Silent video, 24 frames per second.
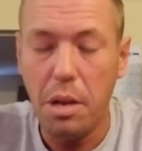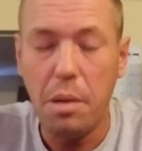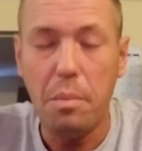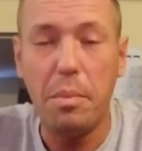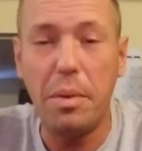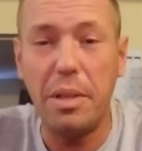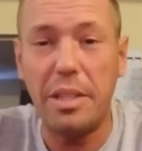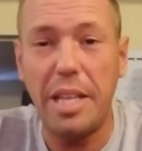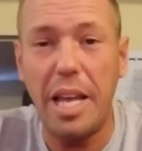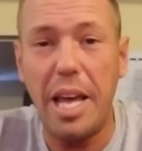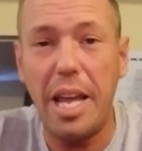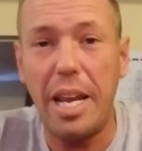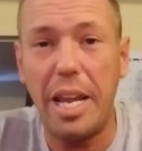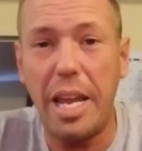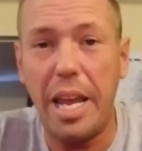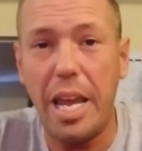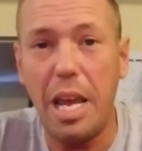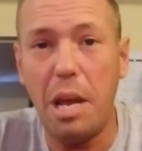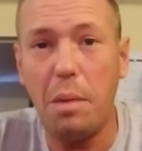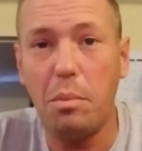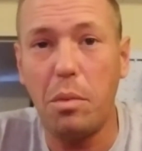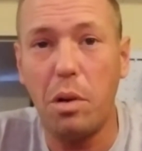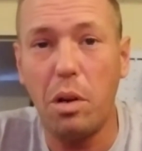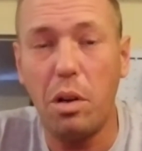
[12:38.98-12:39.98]
But that
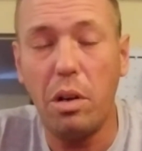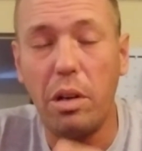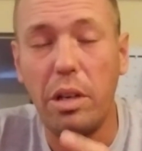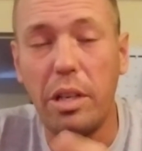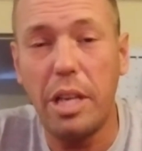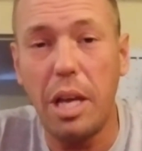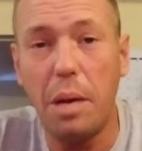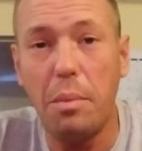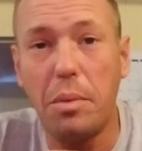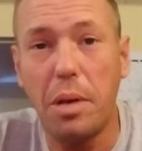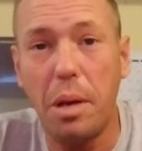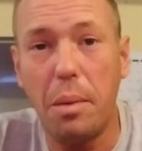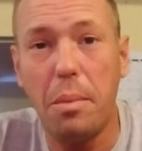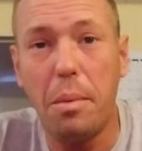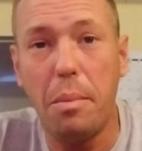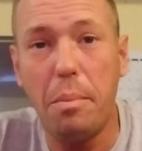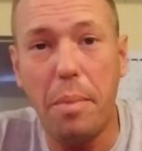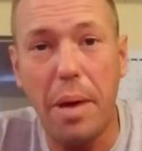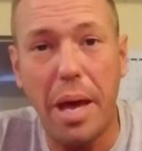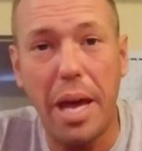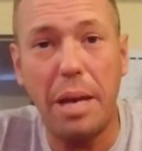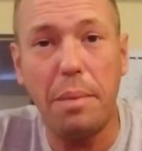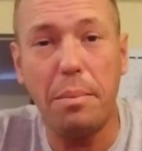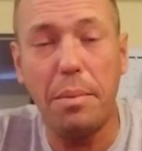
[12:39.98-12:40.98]
hammer kept coming
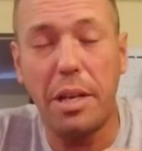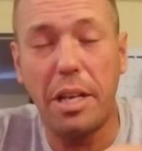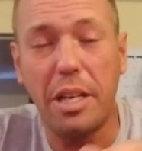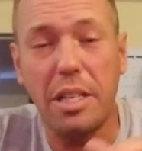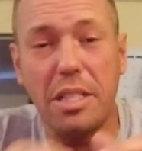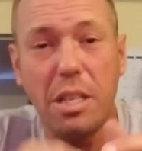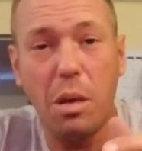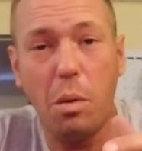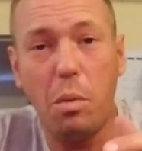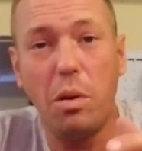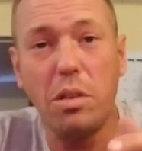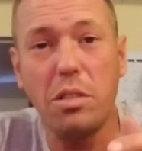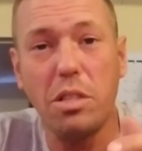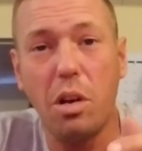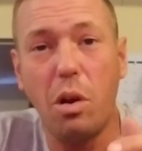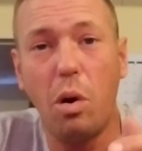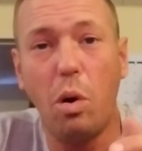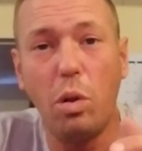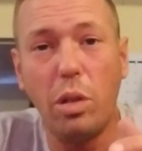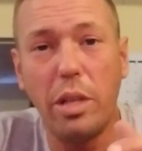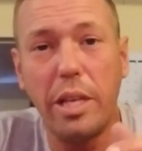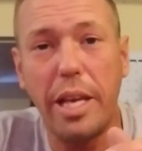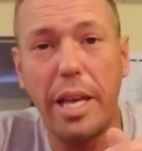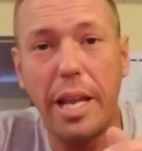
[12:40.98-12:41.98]
back because I wasn't
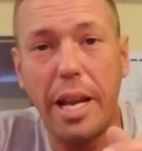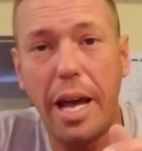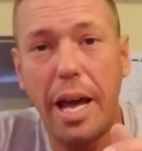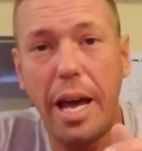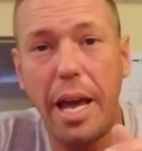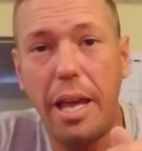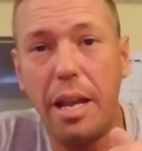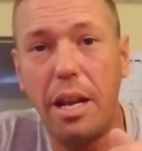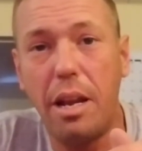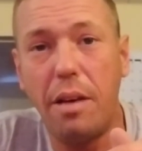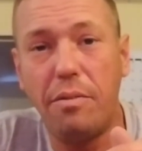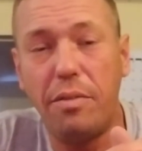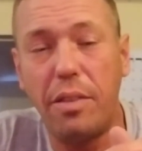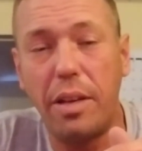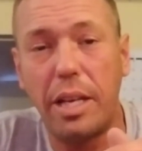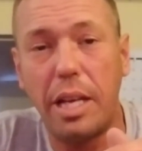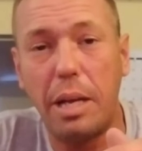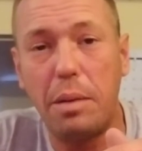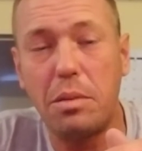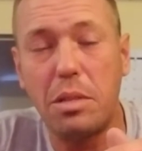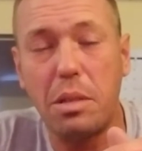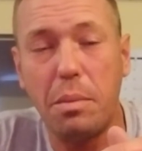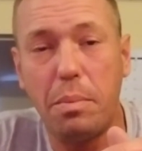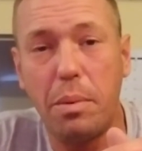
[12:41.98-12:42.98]
holding it high enough like
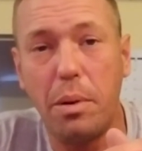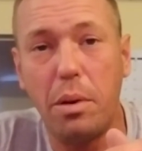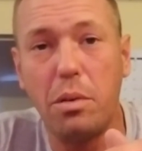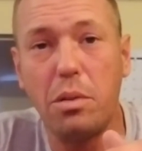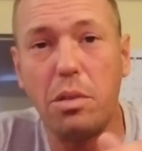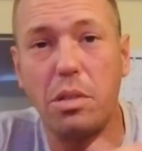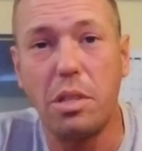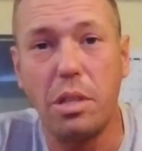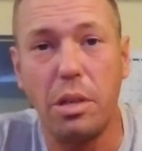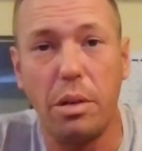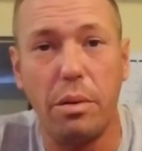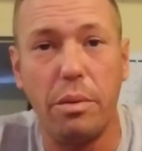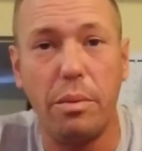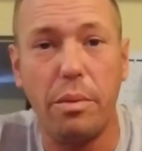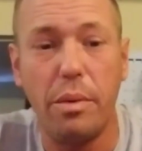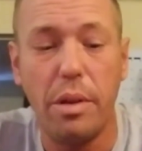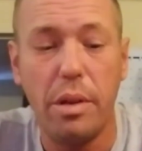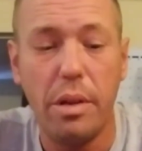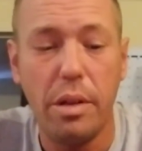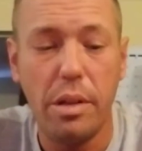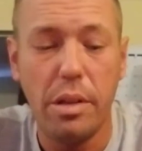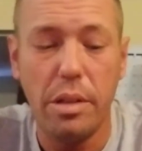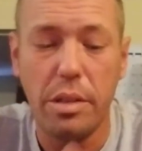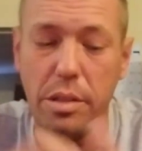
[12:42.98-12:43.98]
I'm supposed to.
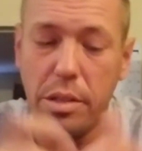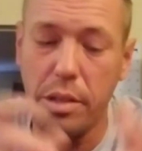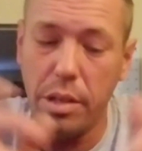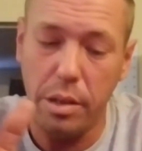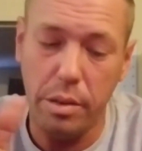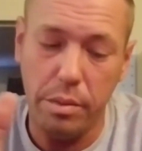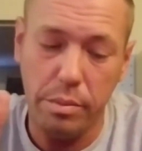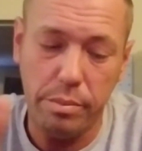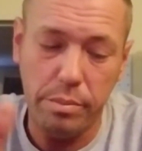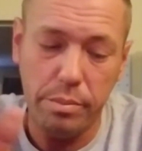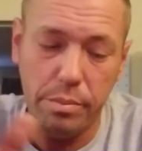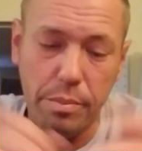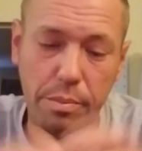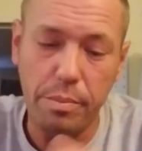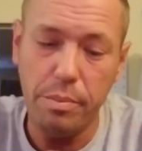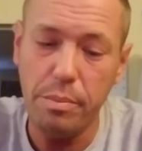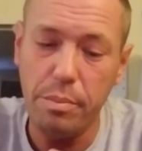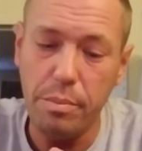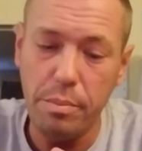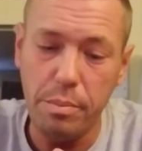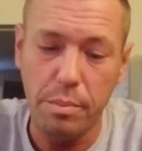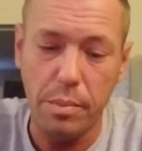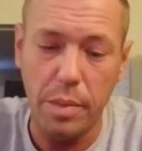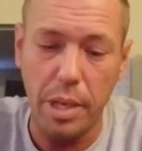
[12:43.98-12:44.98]
So,
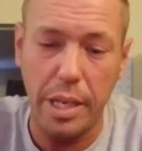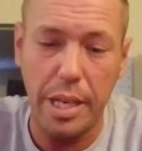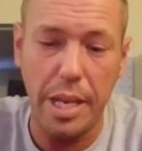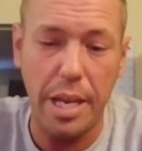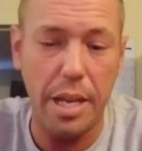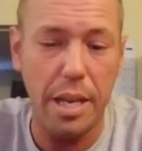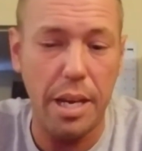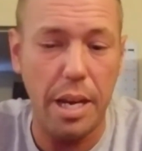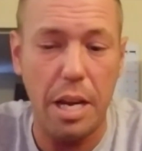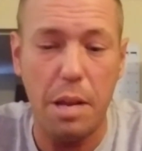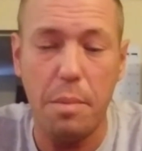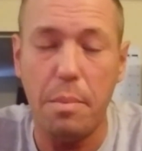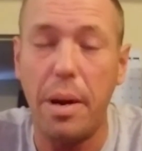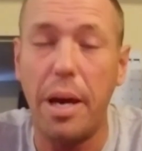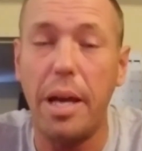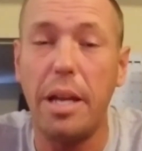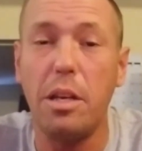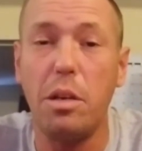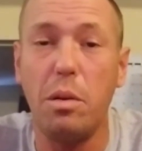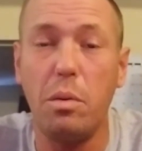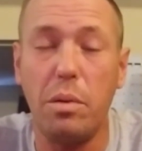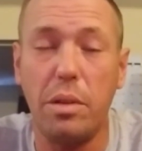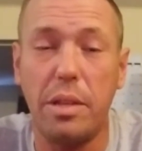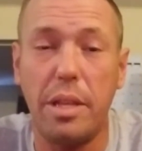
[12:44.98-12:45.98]
again, anybody
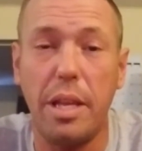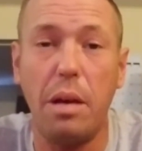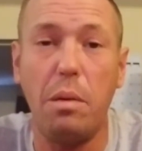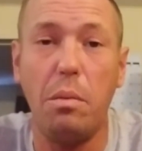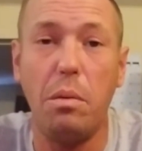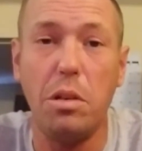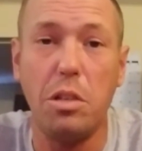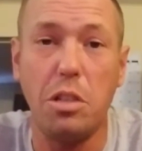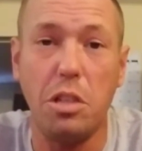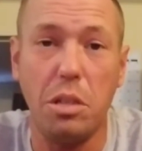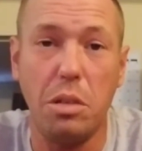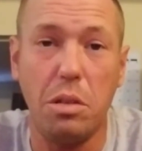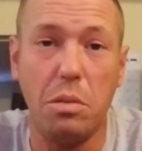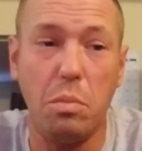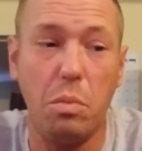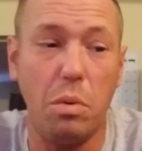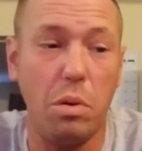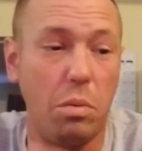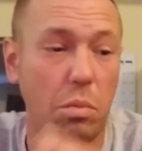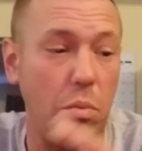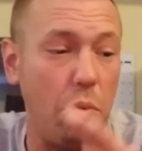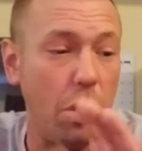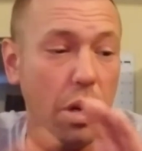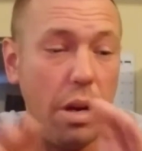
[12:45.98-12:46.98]
do with that
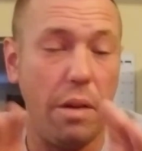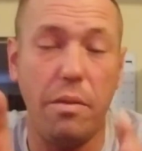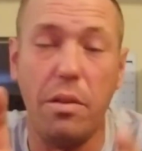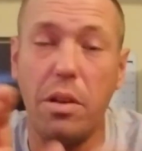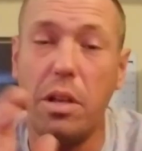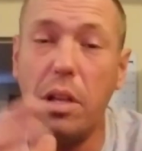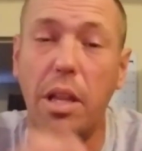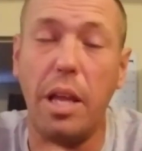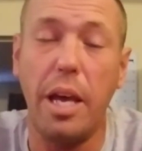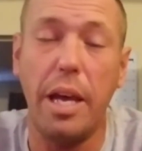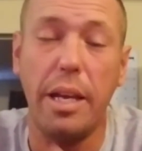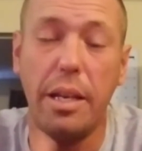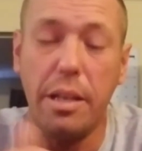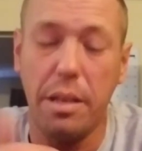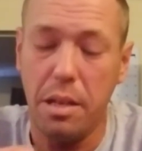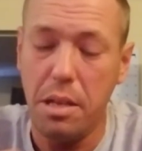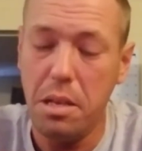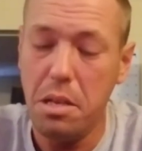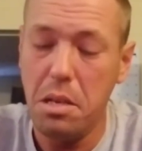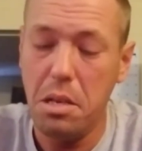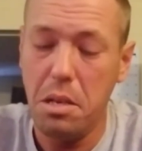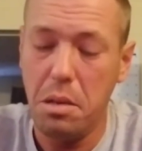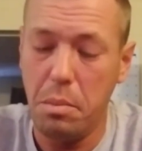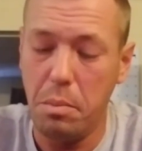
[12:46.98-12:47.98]
whatever you like,
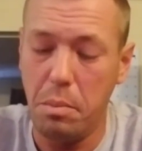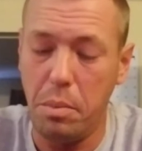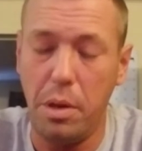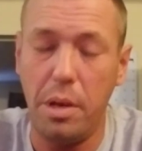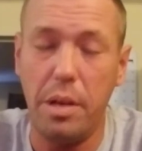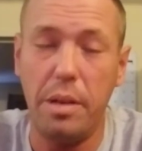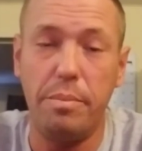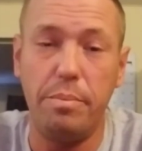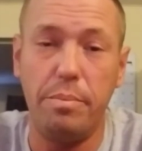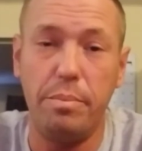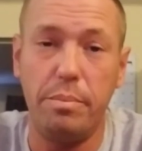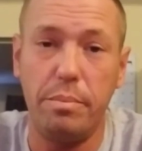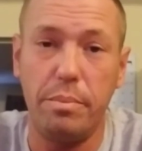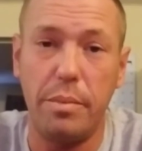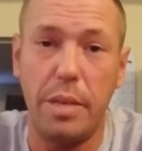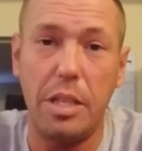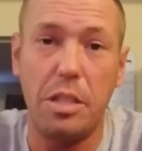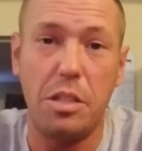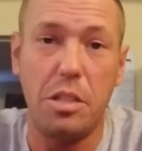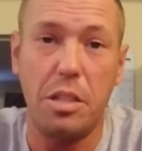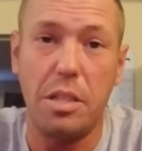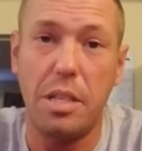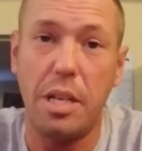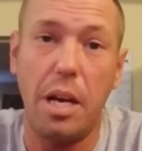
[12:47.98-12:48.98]
but
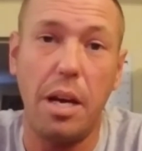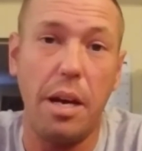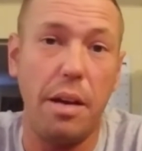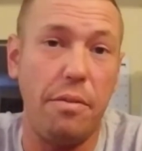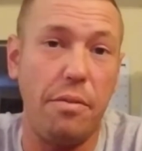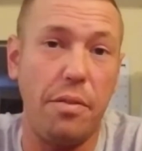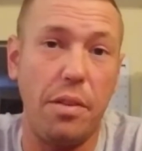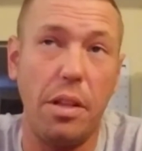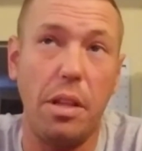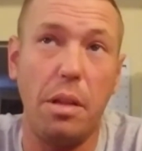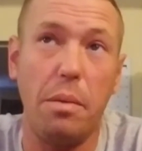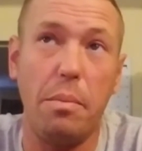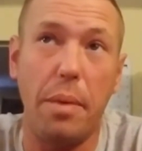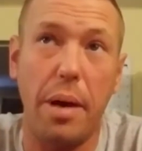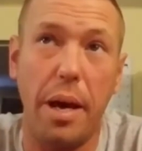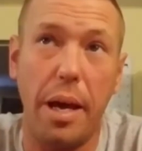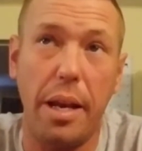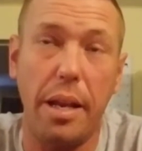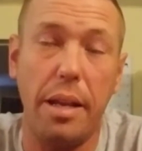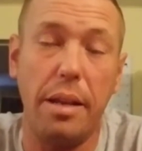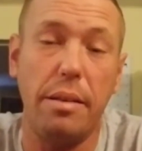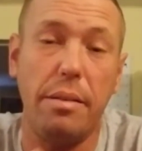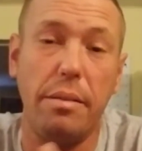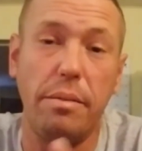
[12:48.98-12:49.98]
that's just how I feel about
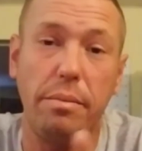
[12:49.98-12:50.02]
it.